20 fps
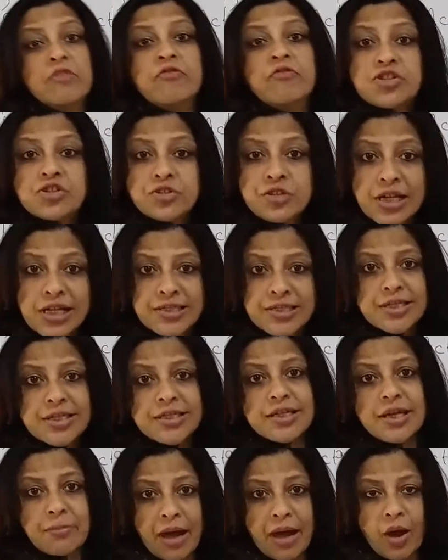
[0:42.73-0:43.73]
which tells
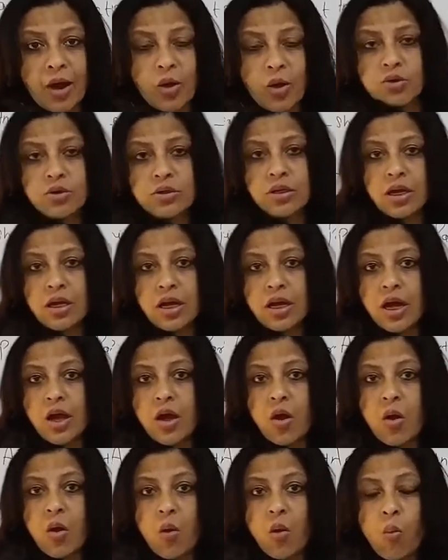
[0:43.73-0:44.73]
us about
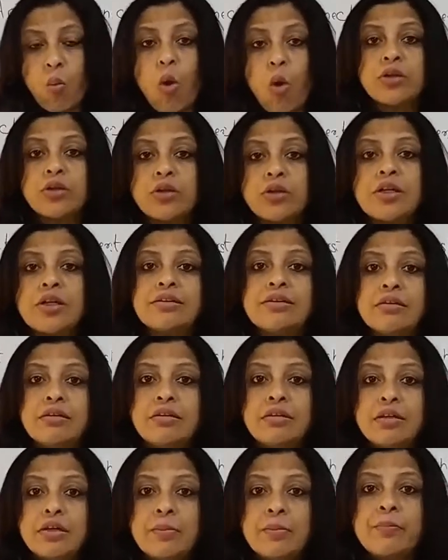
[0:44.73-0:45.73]
what are
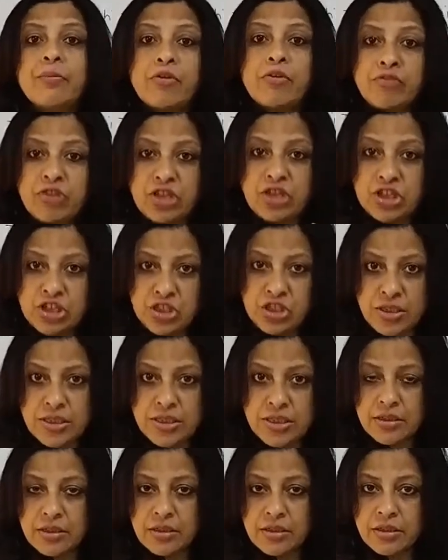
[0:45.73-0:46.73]
the
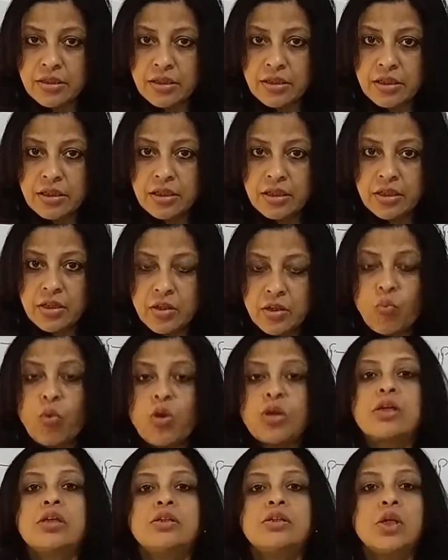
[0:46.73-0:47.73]
provisions,
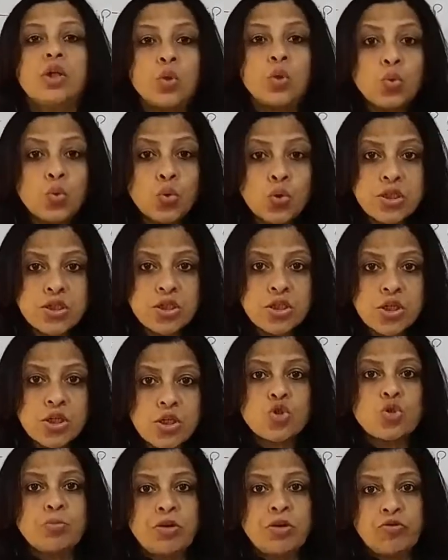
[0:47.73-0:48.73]
what are the rules
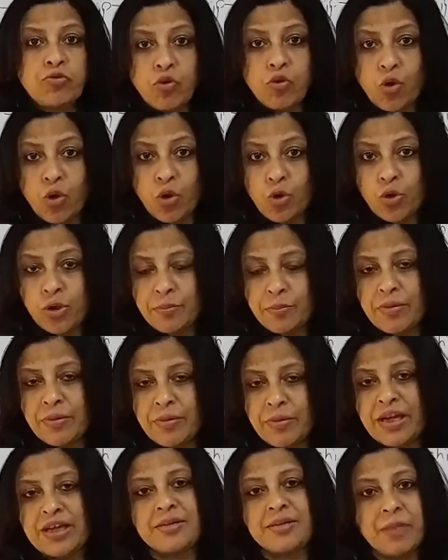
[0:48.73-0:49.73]
to be followed
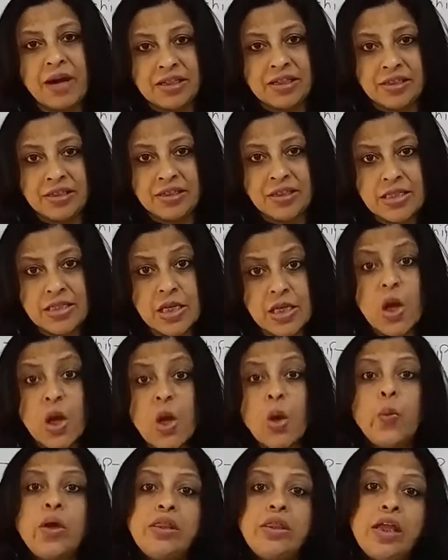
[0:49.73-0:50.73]
by the partners
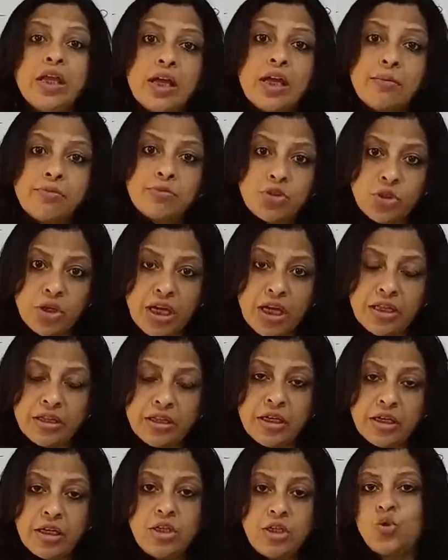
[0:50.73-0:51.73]
when they come
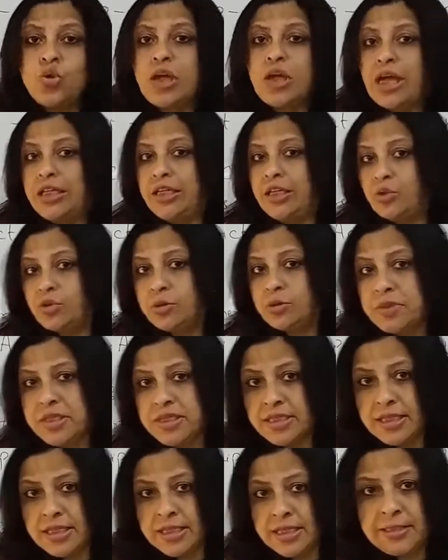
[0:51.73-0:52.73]
together to carry out a
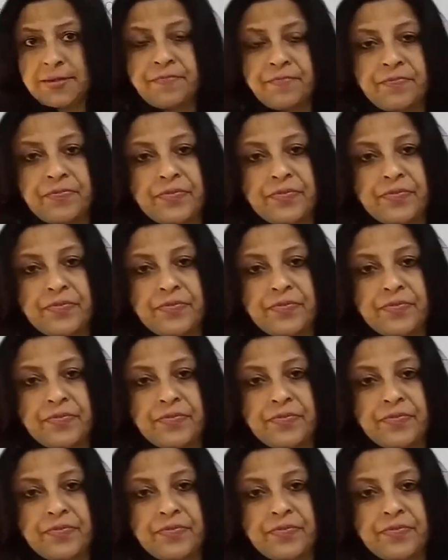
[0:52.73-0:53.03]
business.